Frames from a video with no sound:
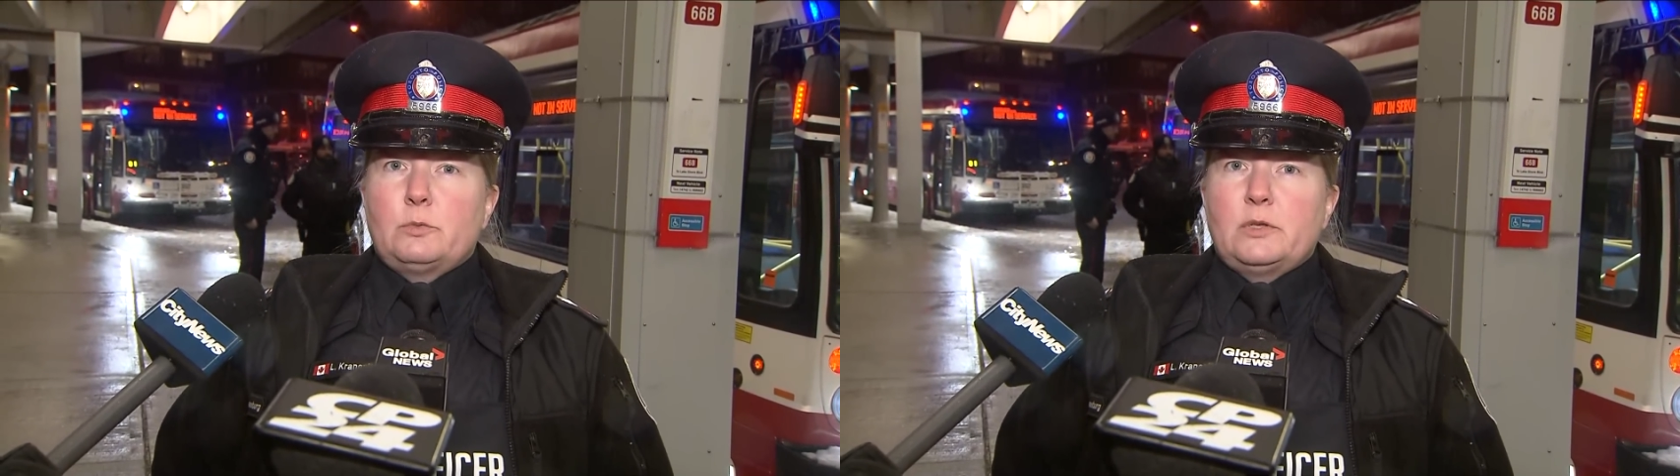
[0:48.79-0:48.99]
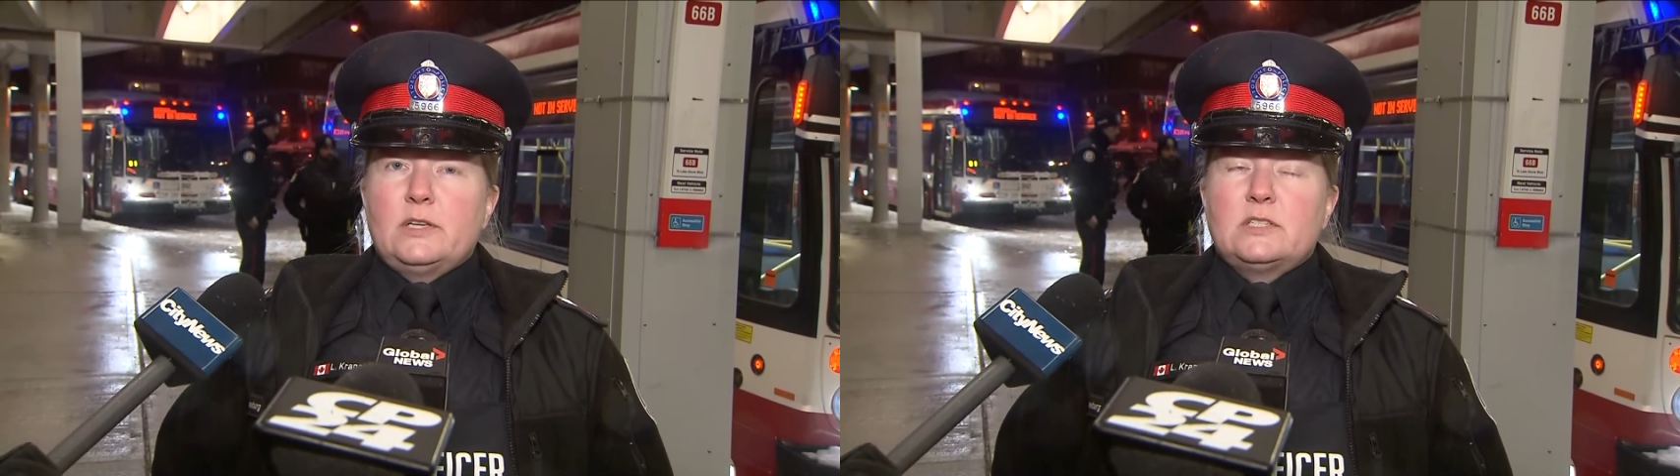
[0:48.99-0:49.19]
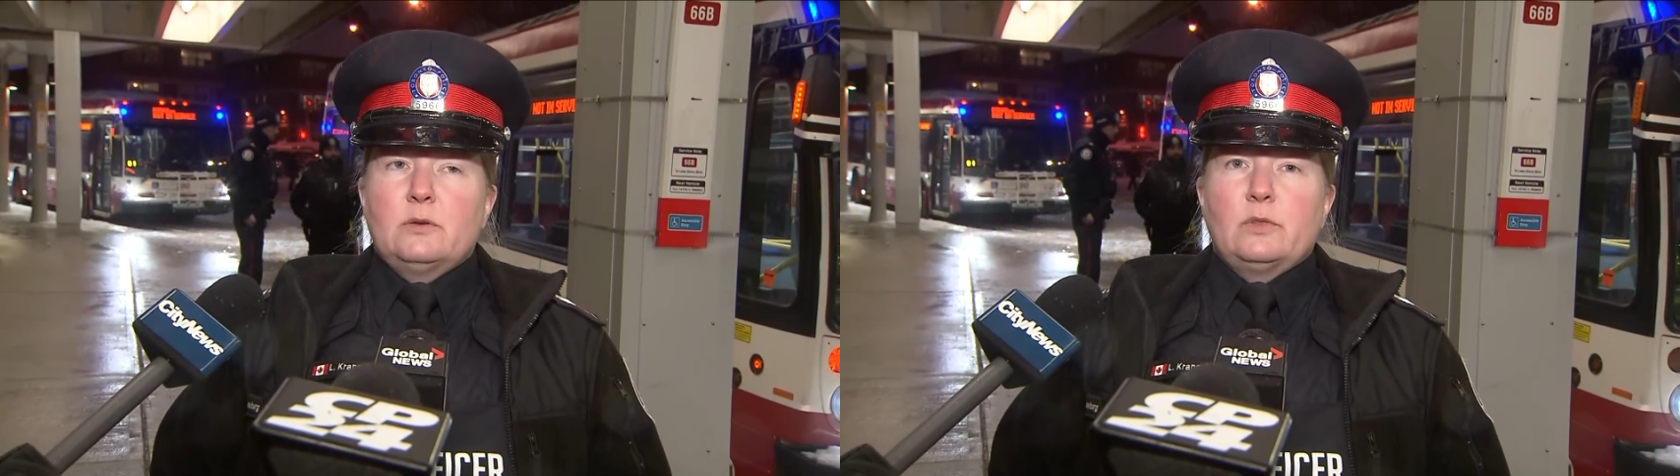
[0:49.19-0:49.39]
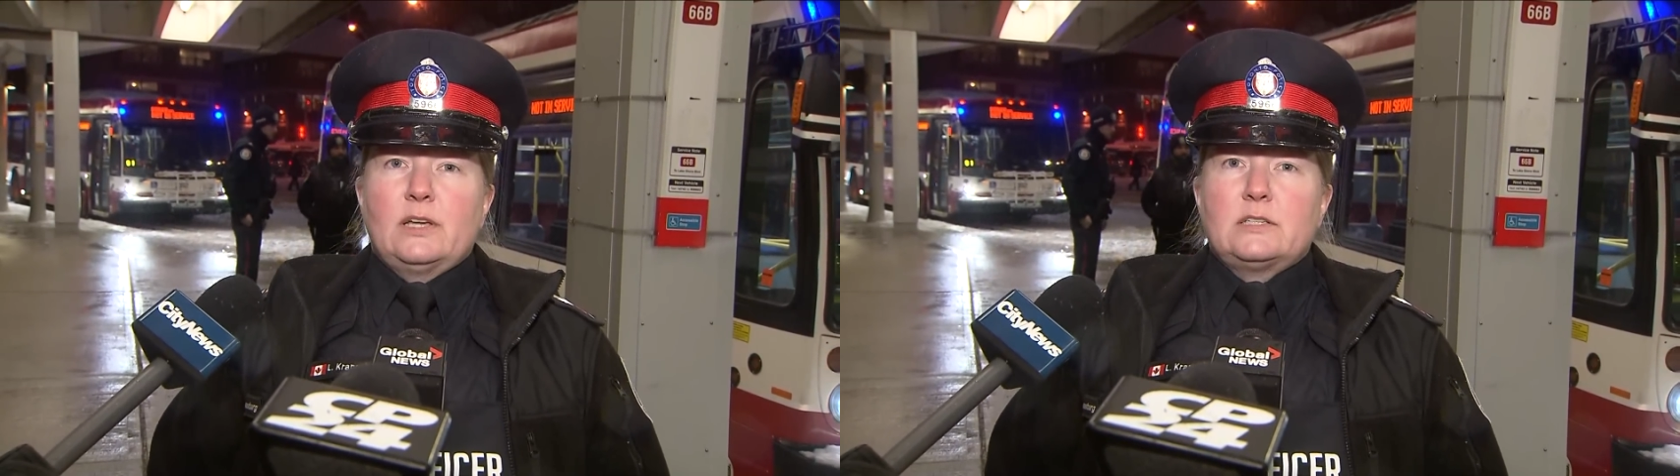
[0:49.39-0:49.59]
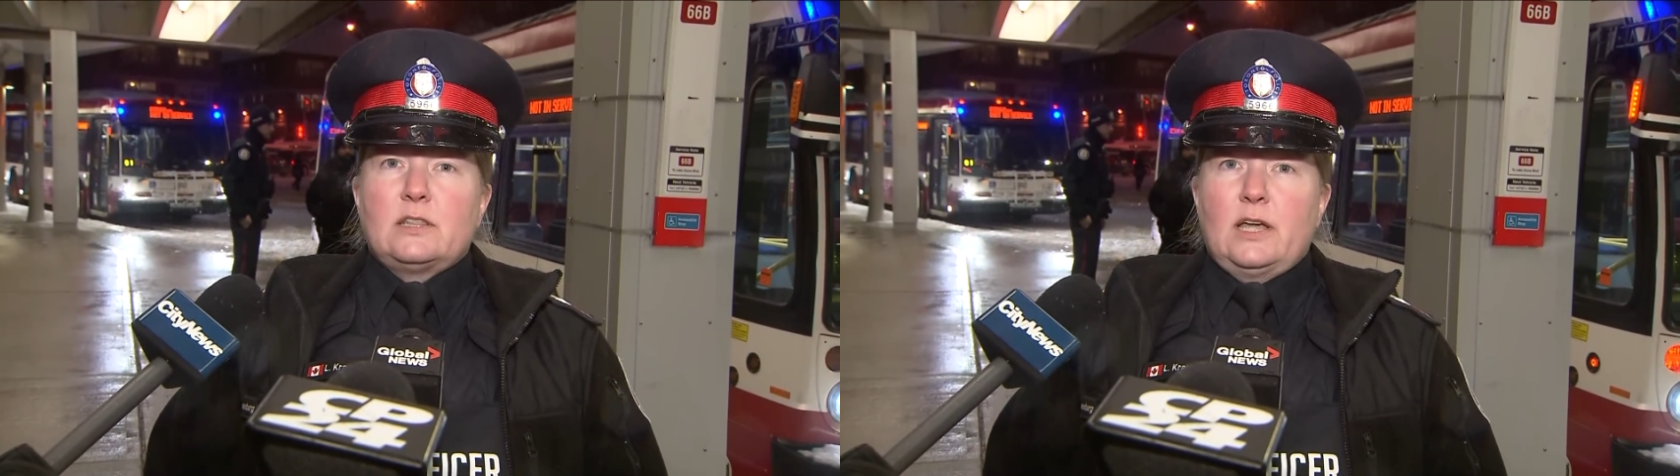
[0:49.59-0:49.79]
police and would
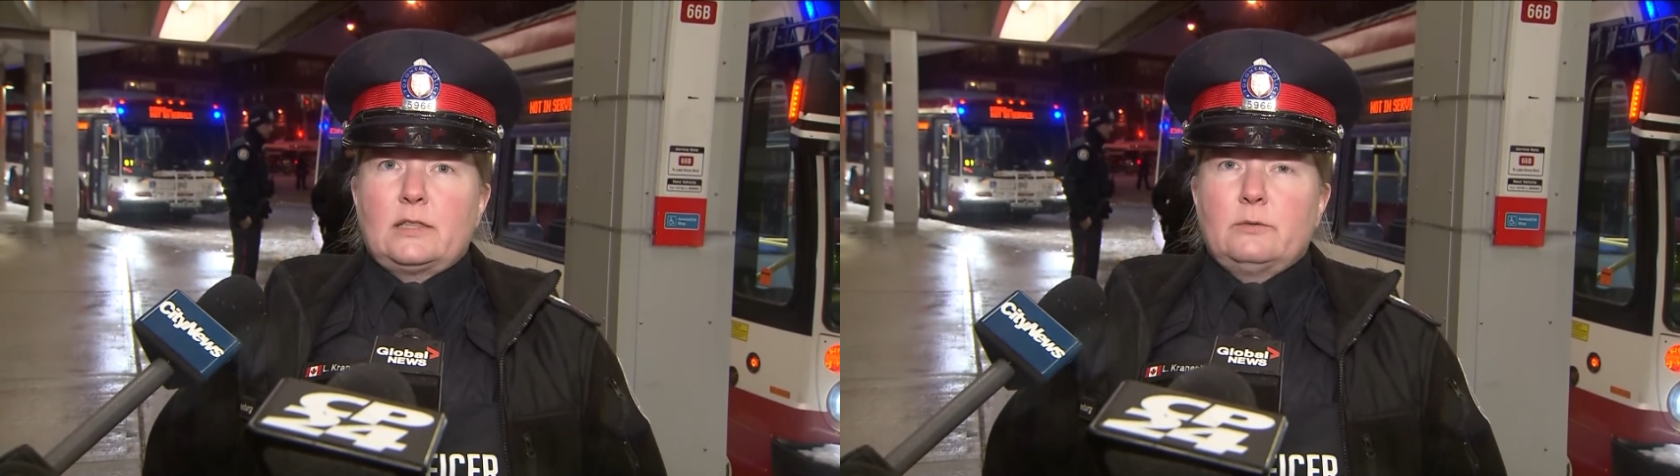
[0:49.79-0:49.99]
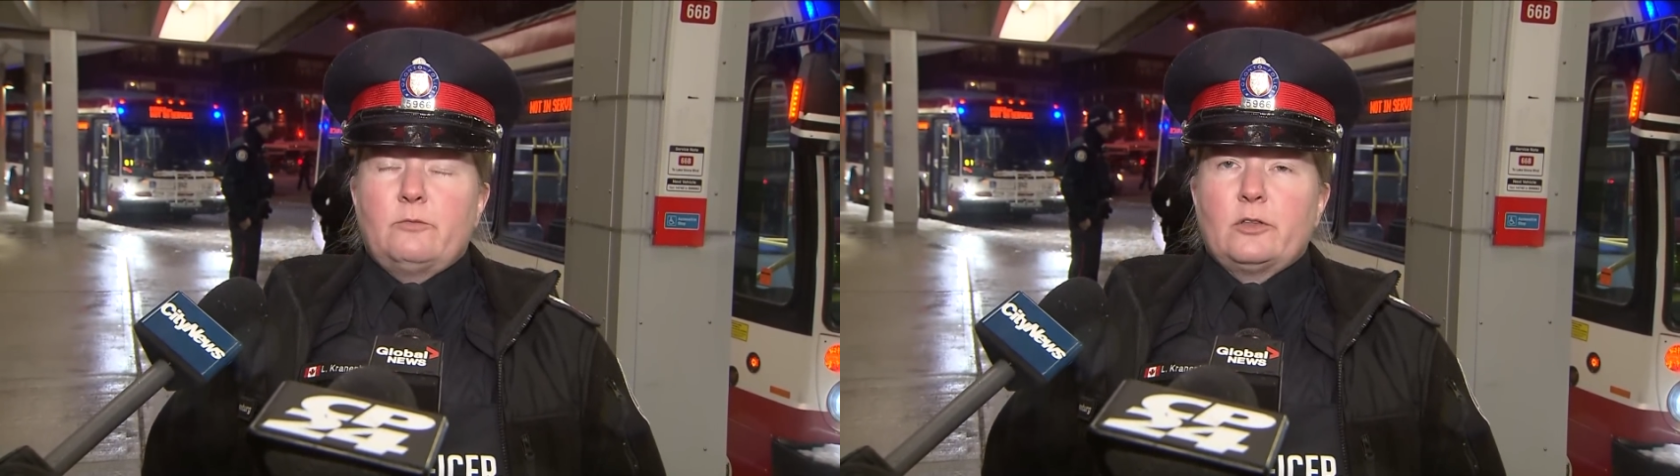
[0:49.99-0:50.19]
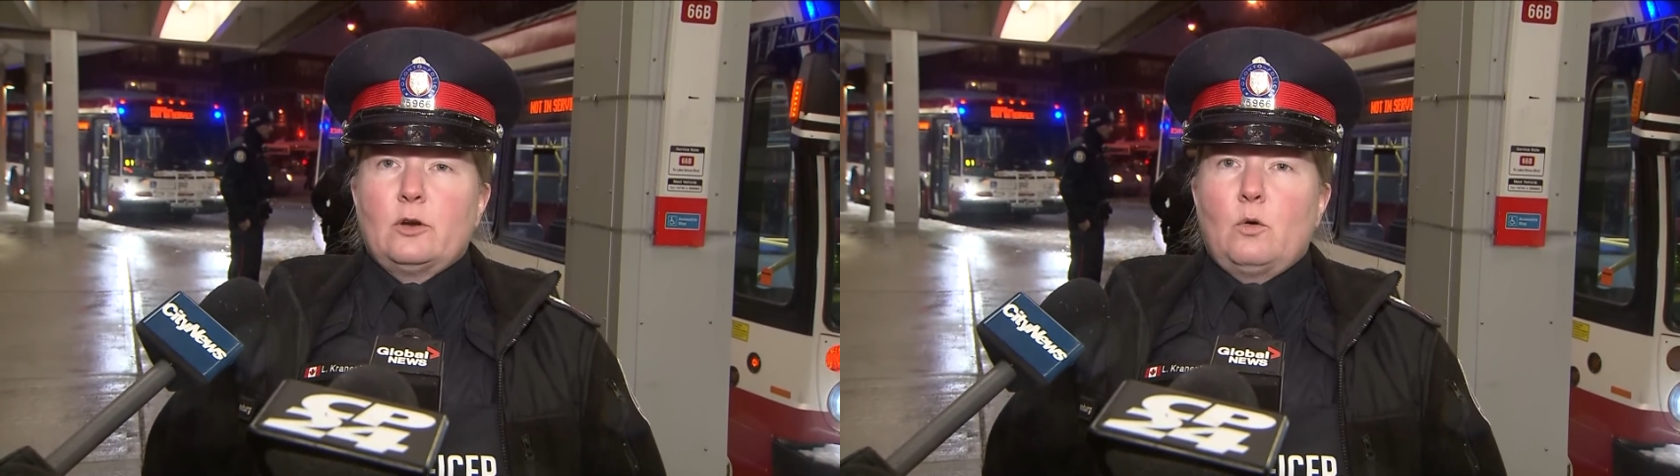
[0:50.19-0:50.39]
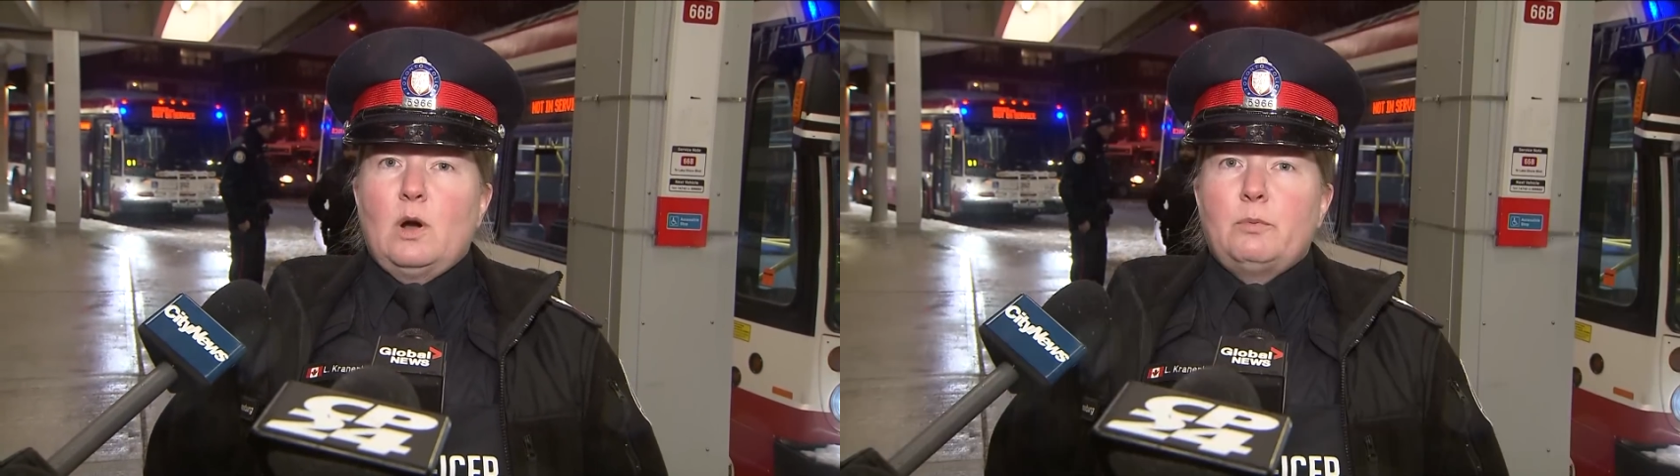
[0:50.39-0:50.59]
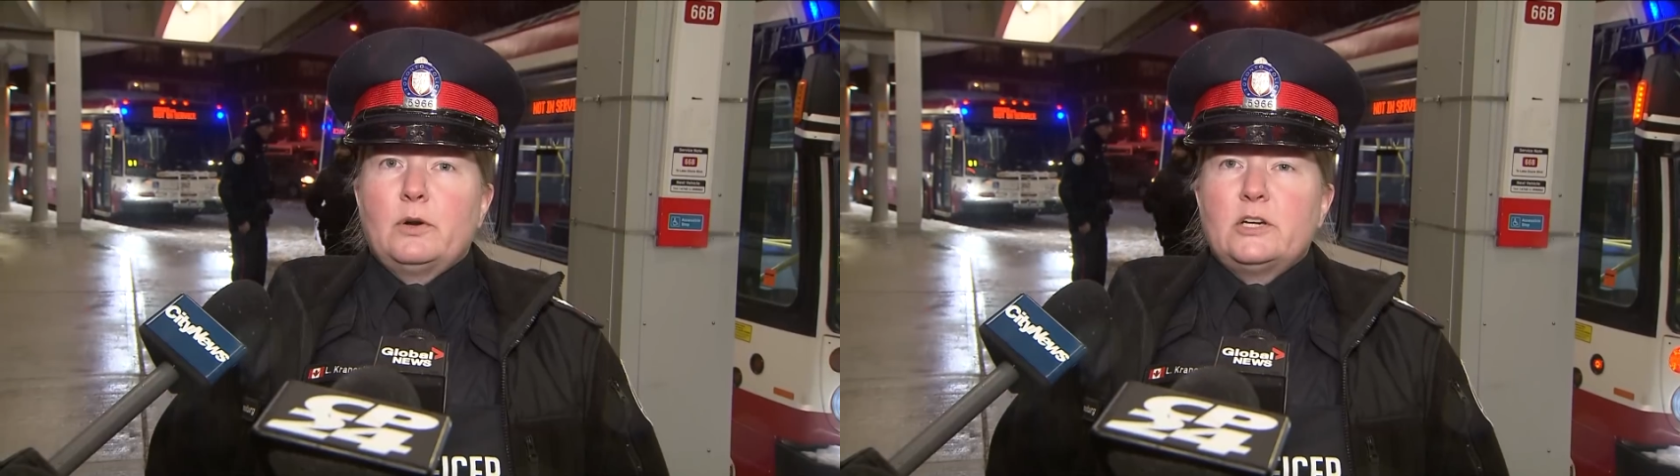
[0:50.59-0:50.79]
like to thank them for their
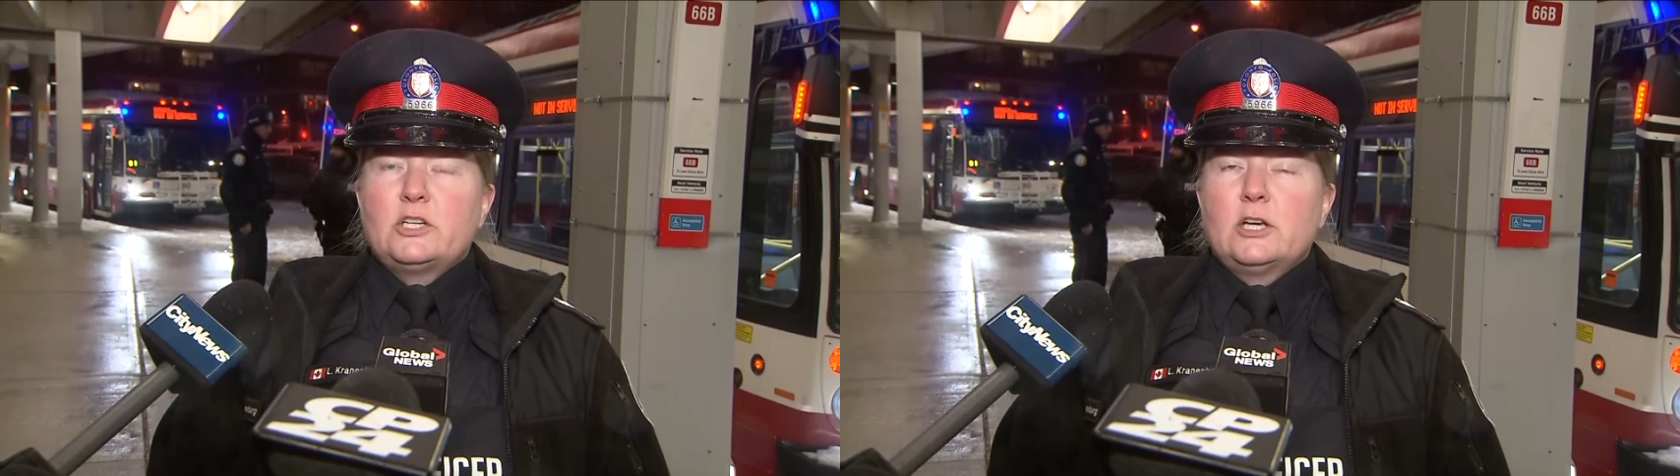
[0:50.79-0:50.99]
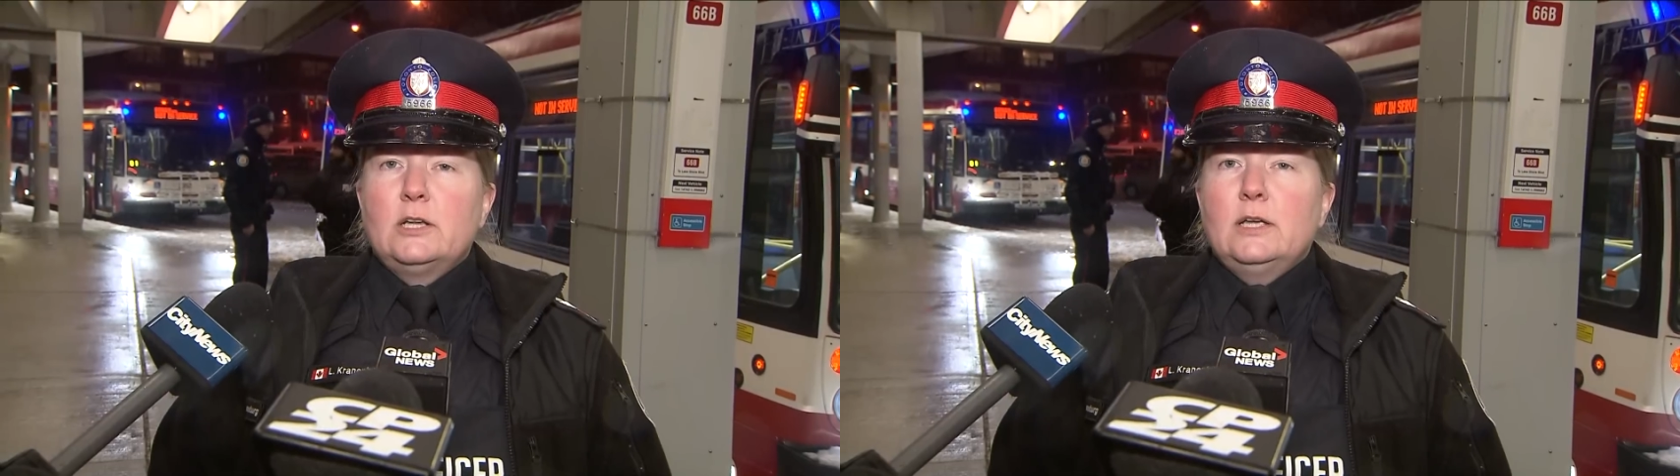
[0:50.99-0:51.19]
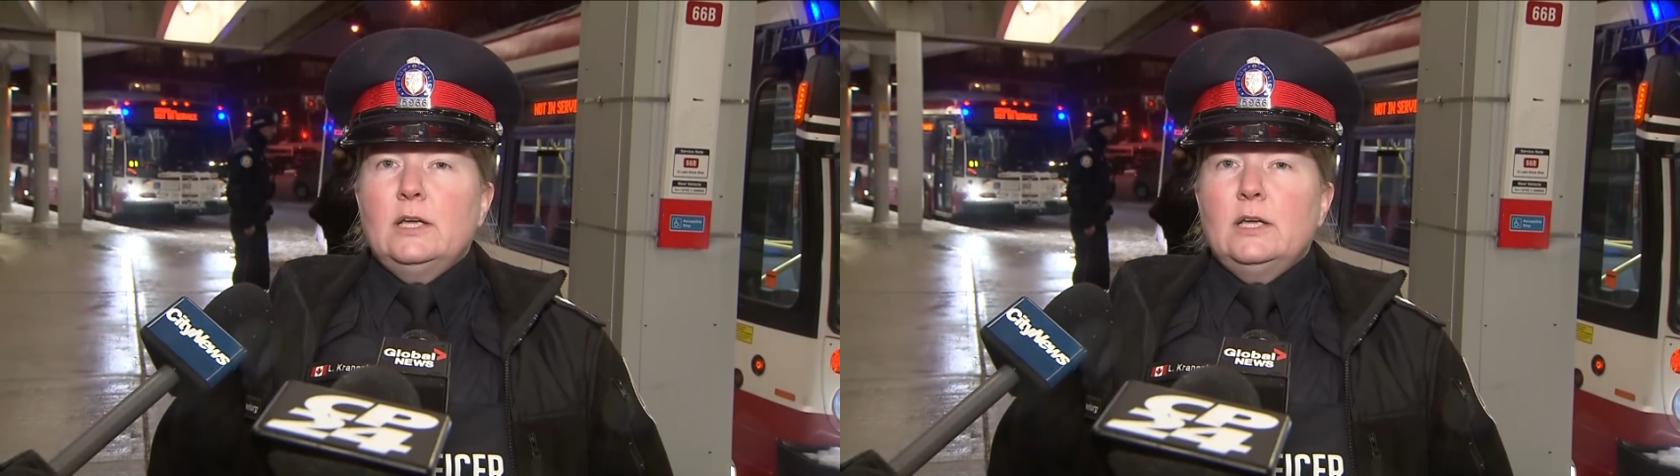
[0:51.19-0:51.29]
cooperation.